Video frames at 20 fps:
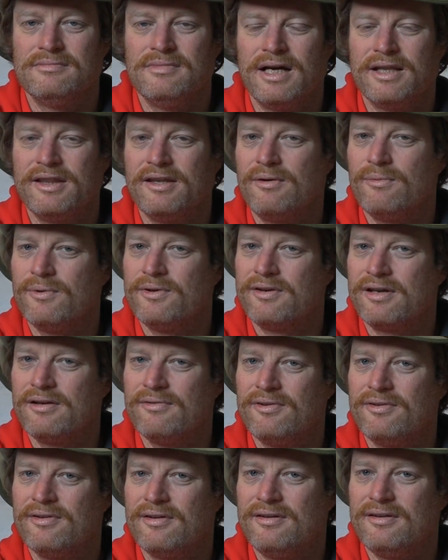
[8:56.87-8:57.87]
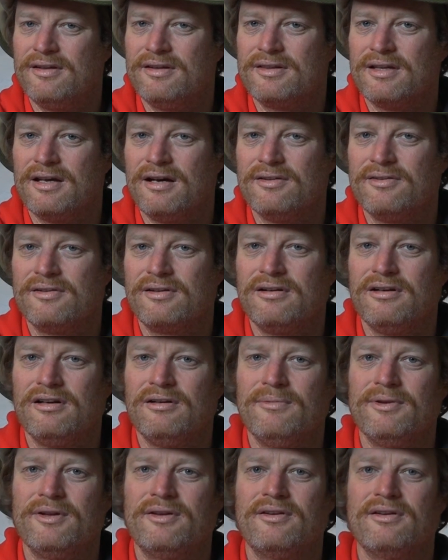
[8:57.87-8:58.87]
I think, which gives 60,000
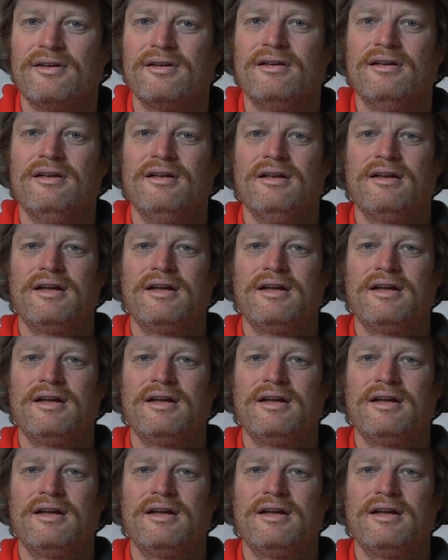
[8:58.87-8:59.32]
kilometer